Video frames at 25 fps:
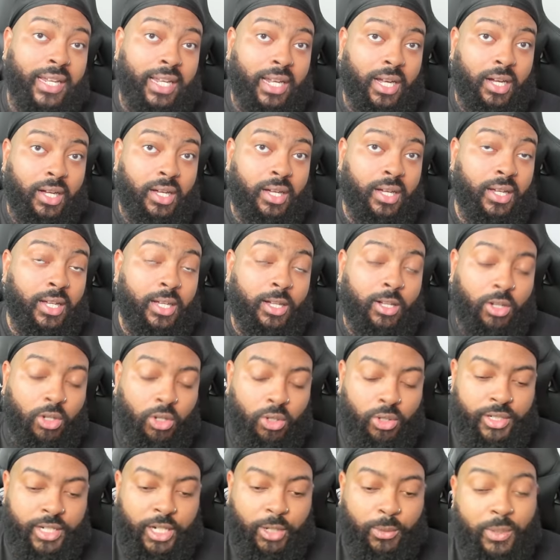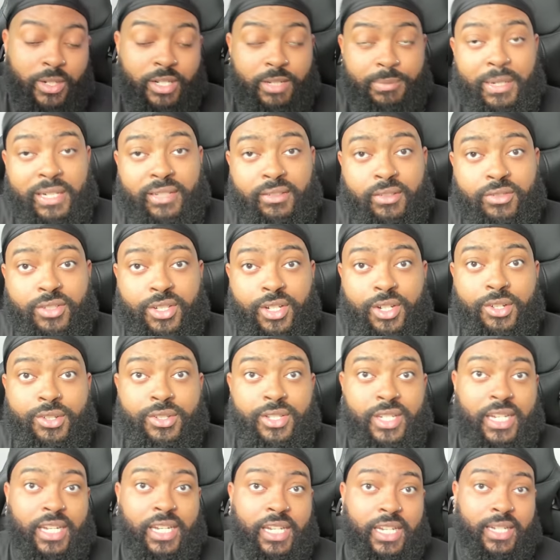uh, on their respective
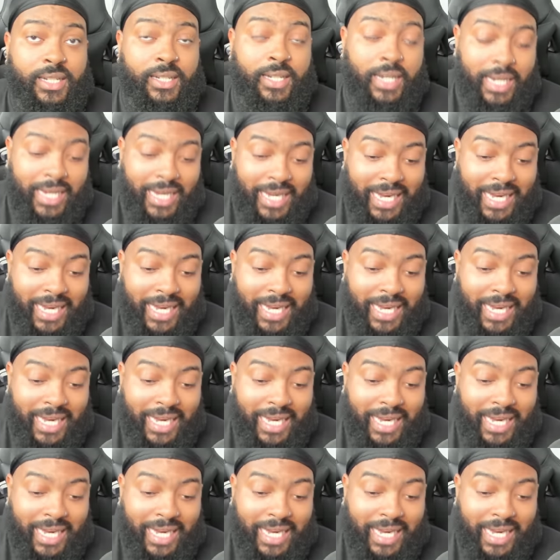shows and